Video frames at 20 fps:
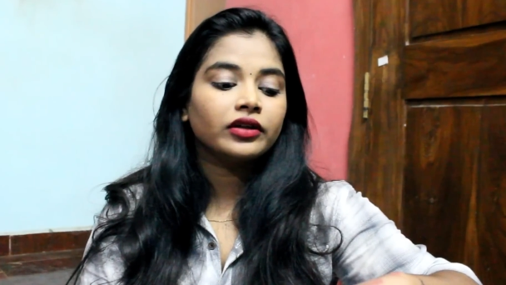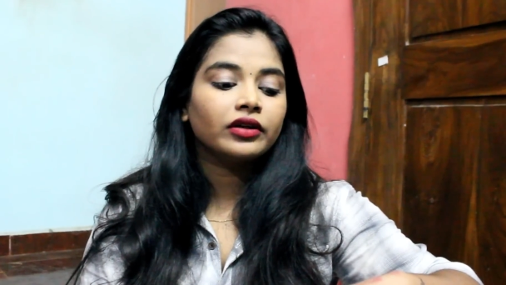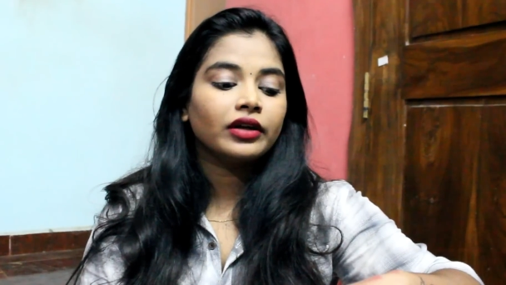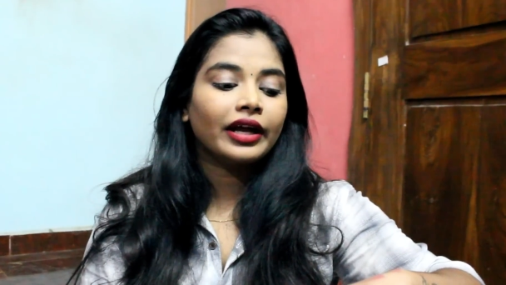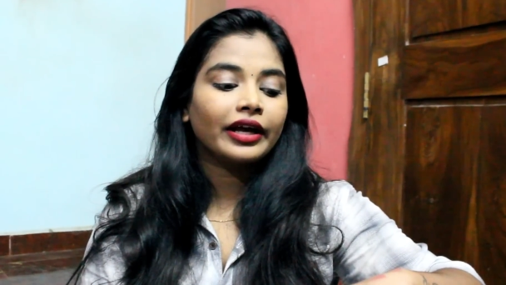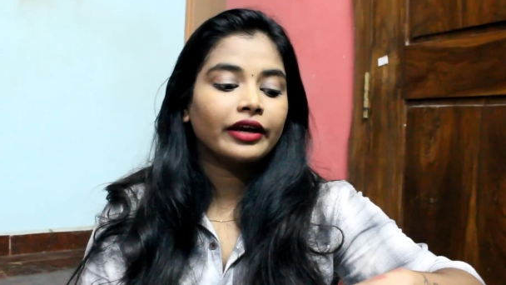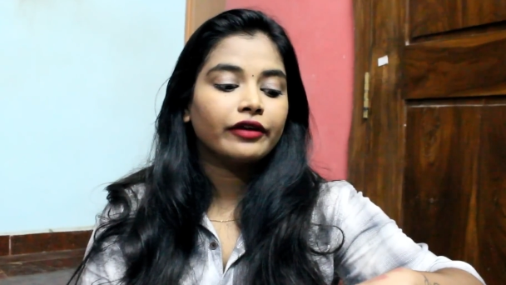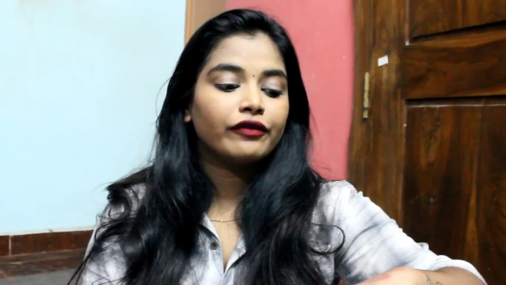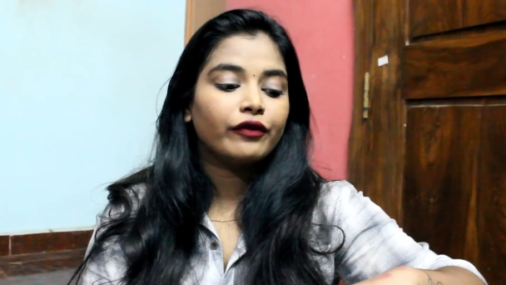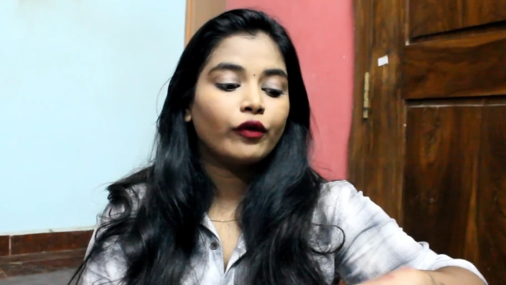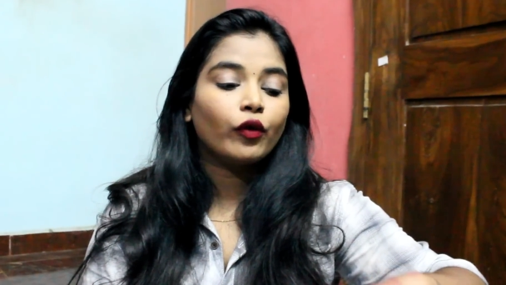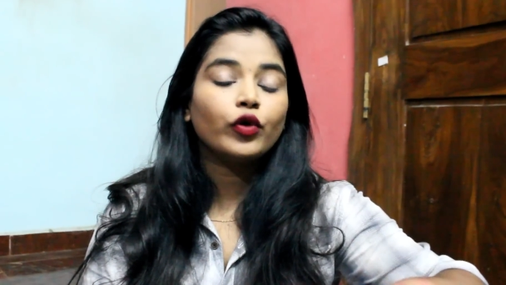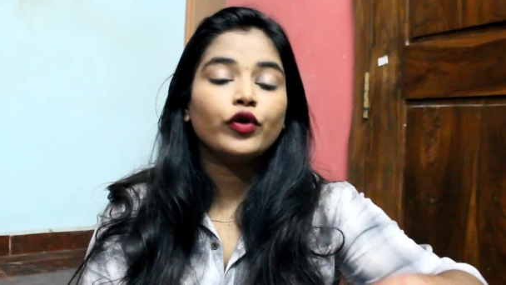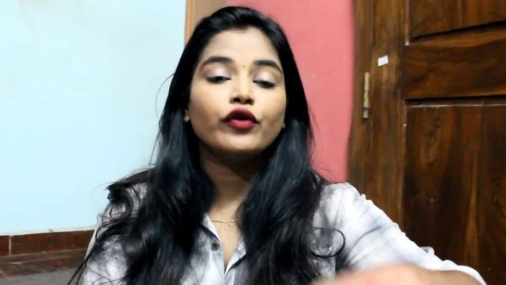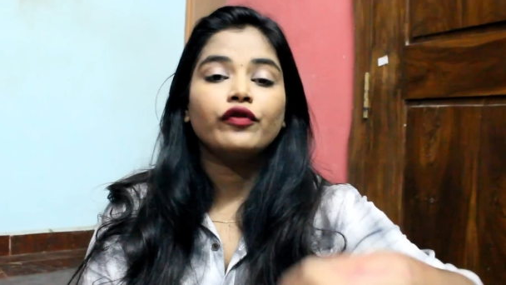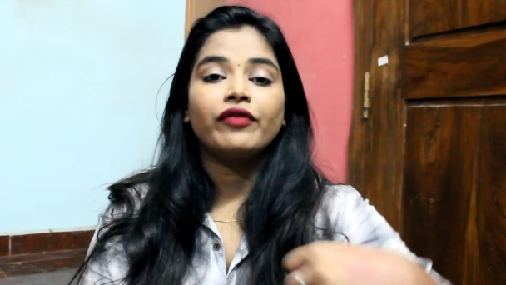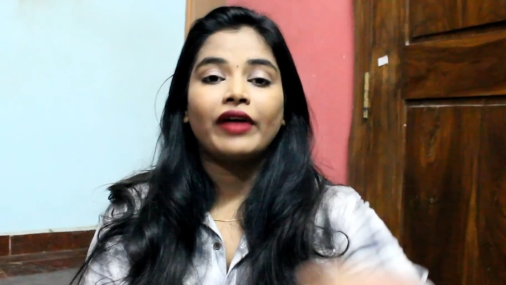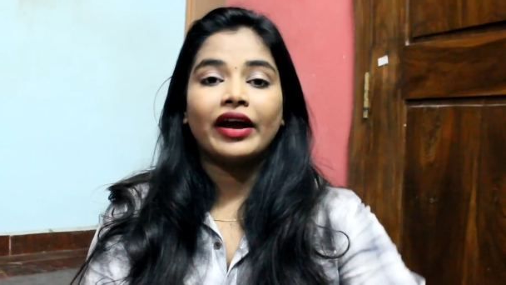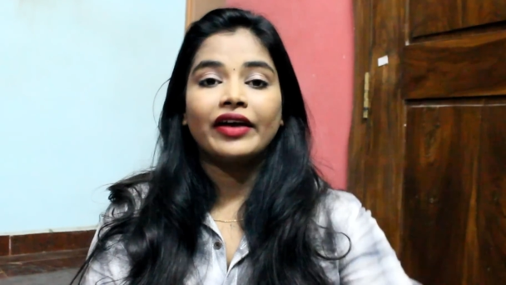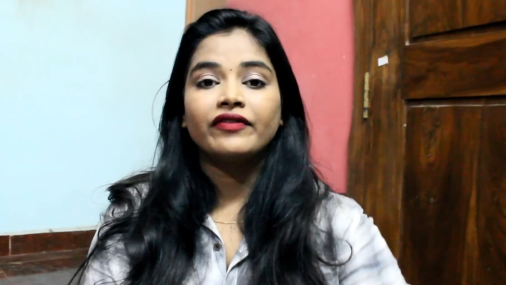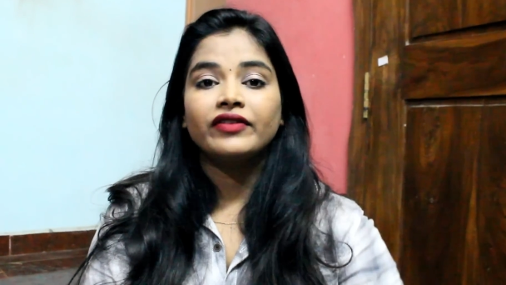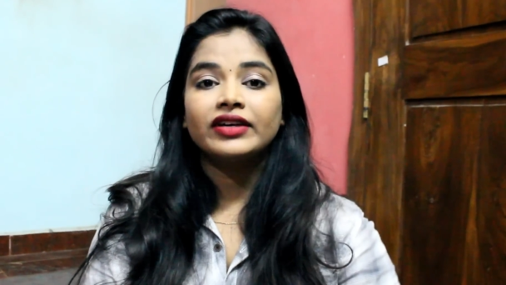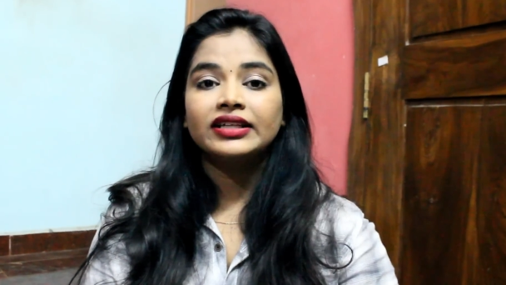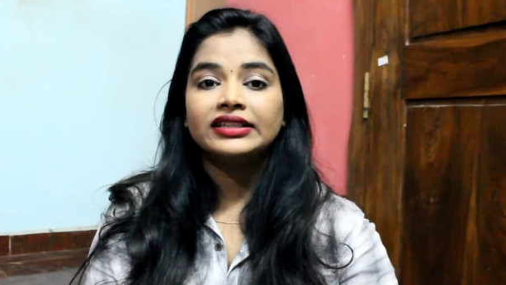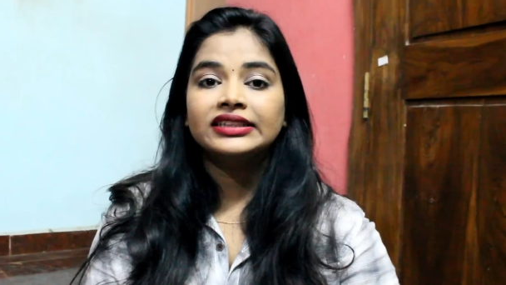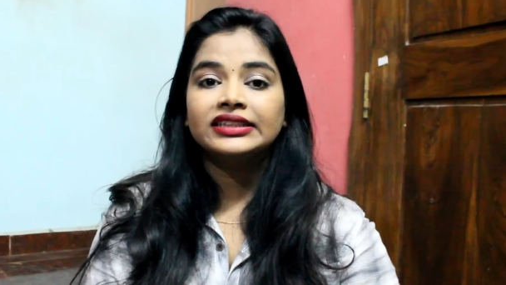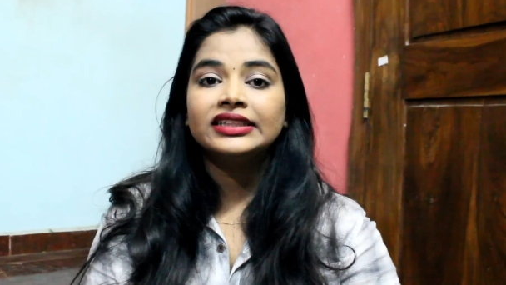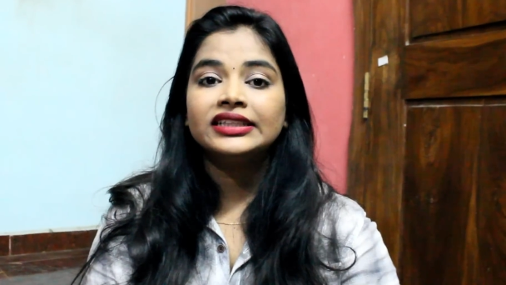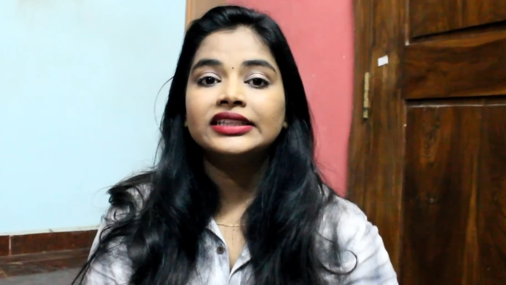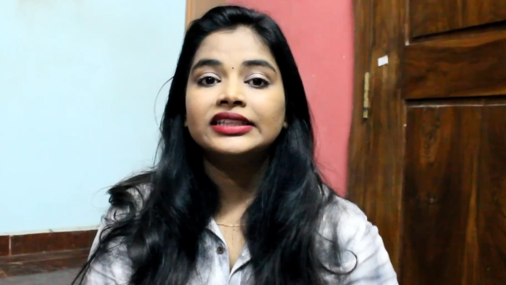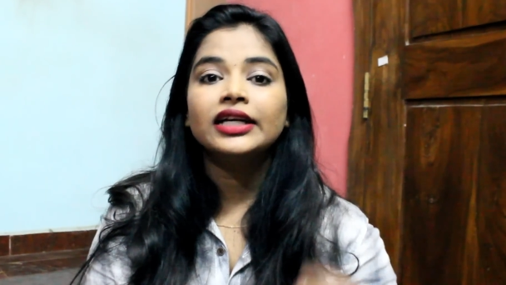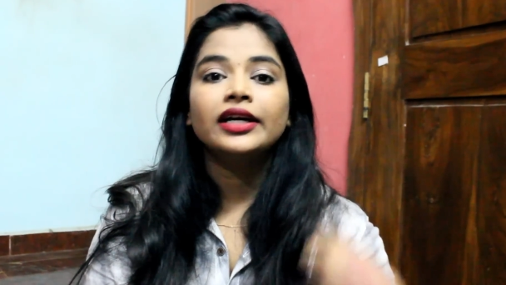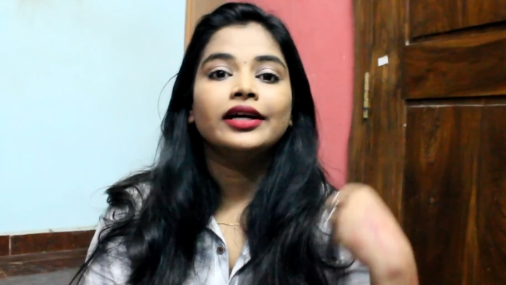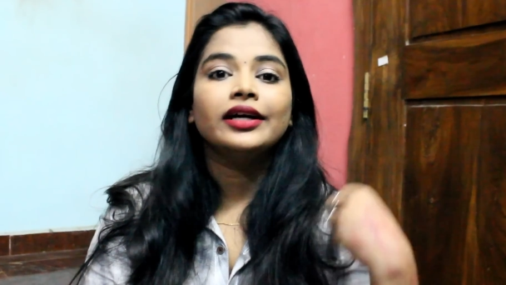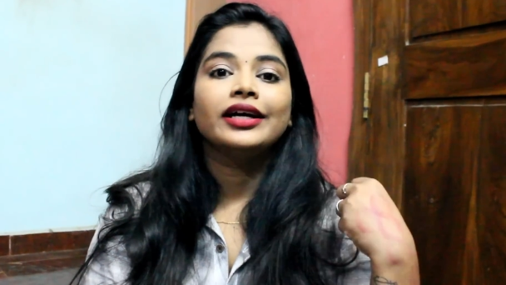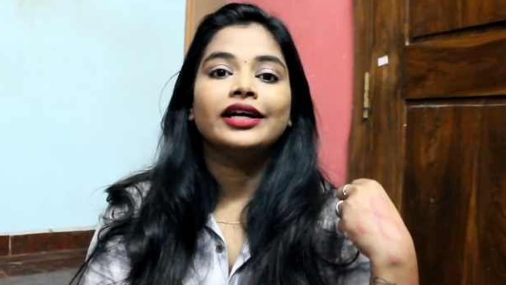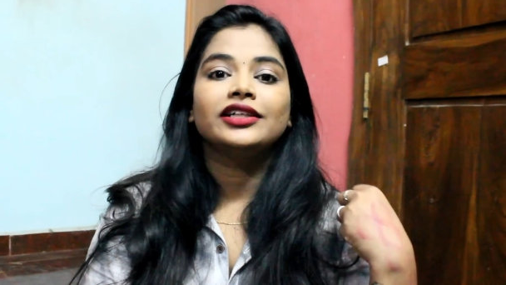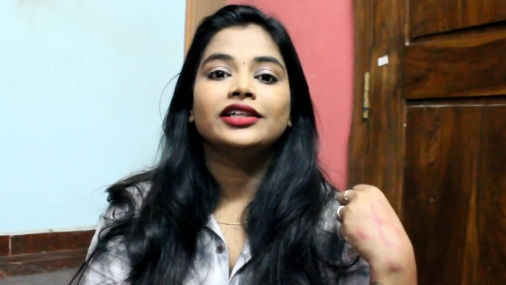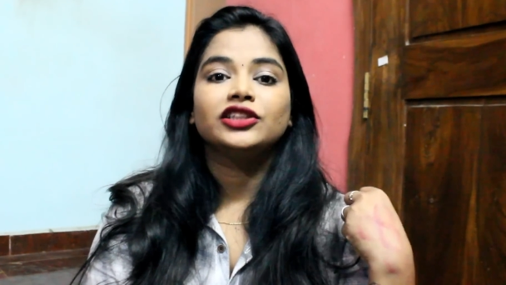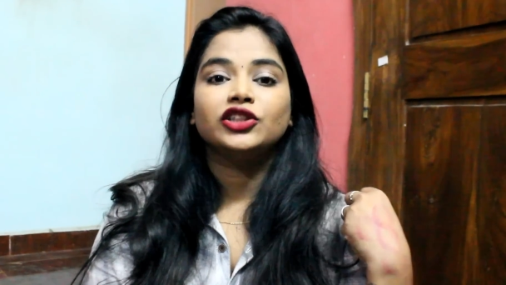like four to five kisses
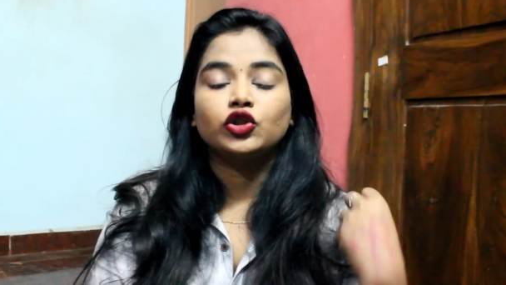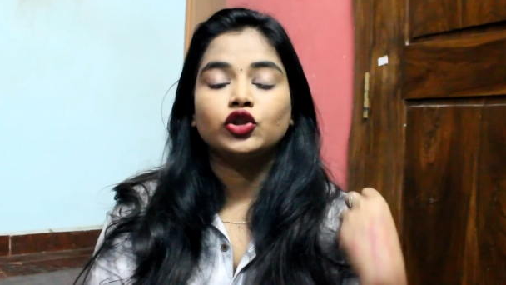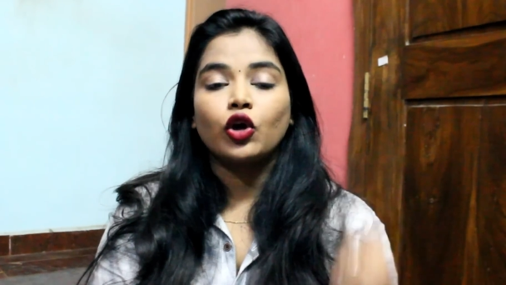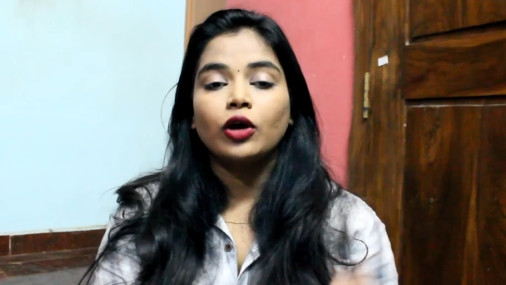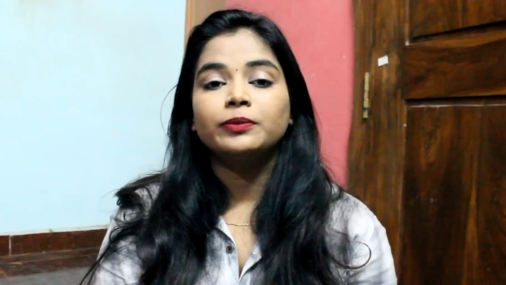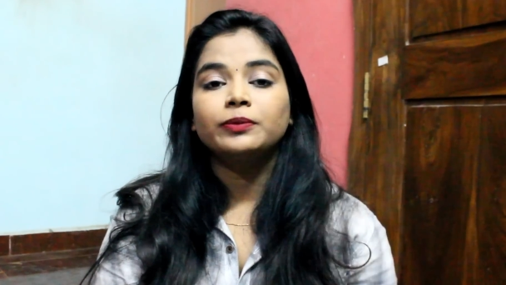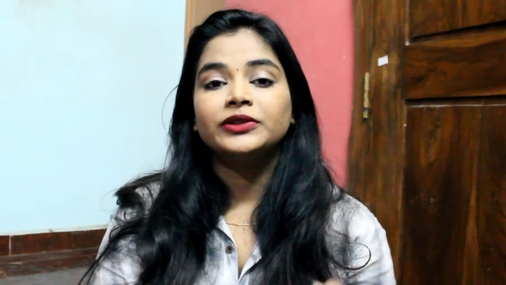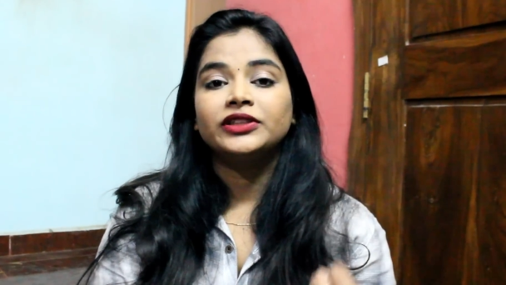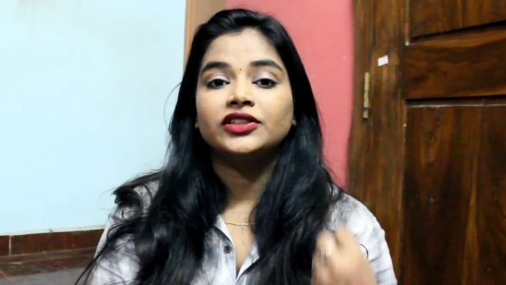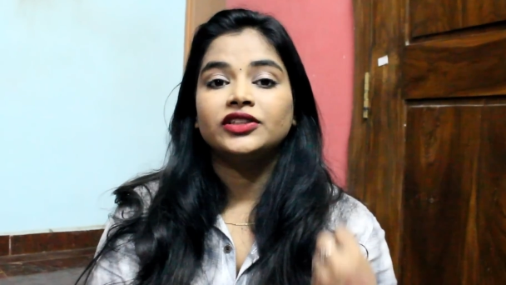it stops